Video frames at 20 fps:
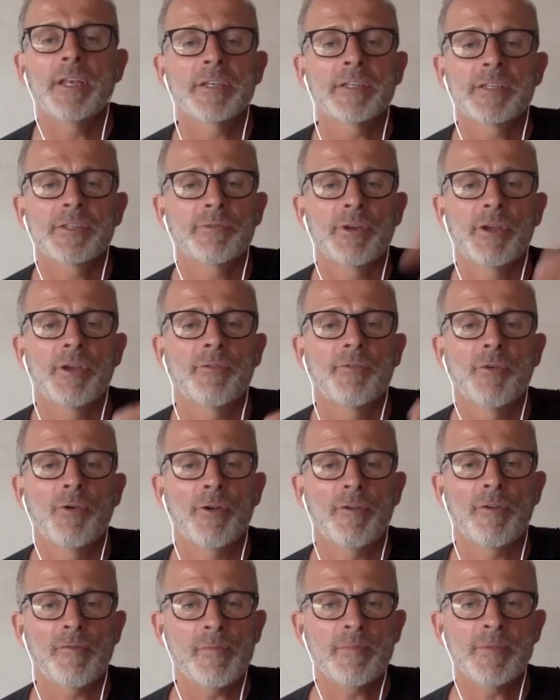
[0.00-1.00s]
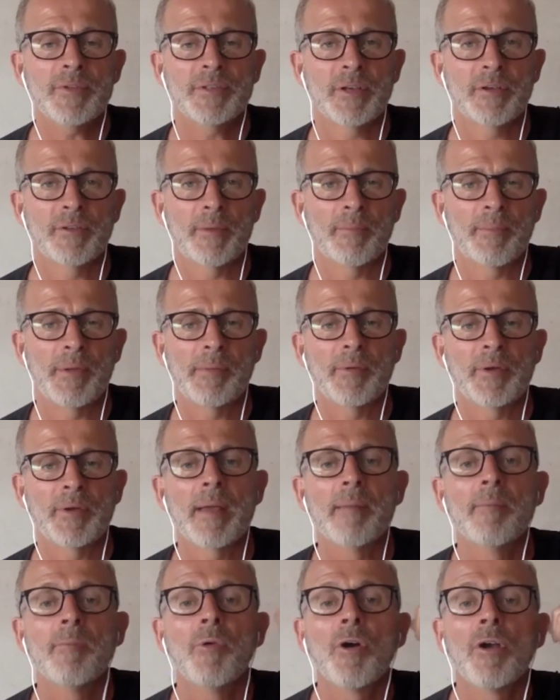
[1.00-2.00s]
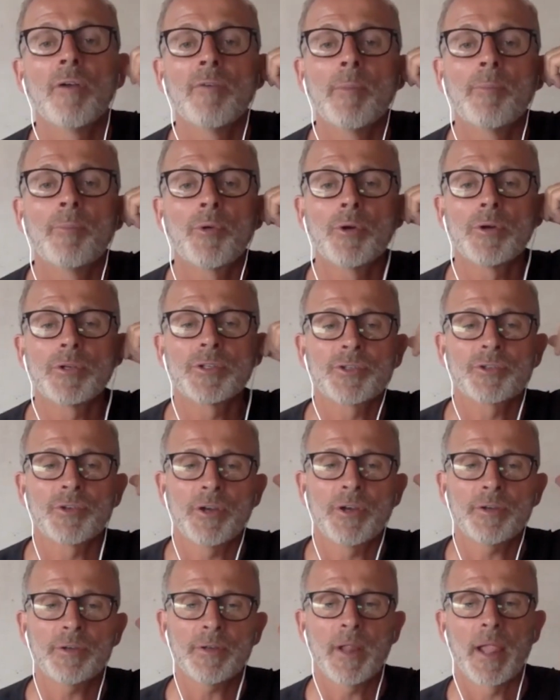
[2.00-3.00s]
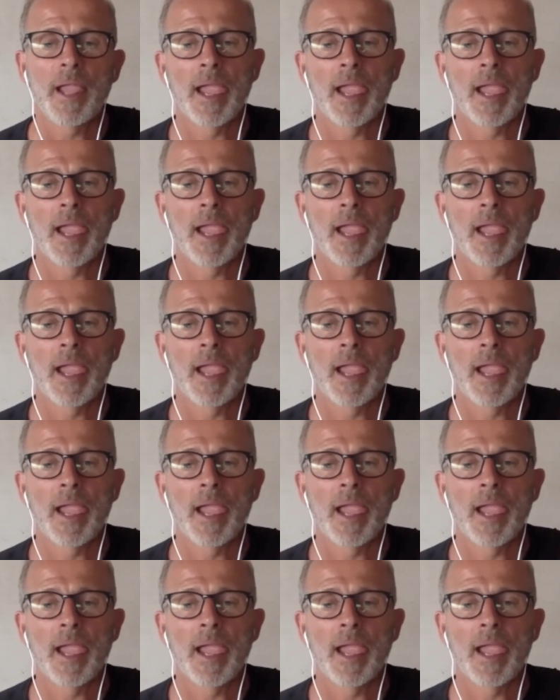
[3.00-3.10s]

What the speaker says: us 3 or 4 of them so that people get more of a broad stroke?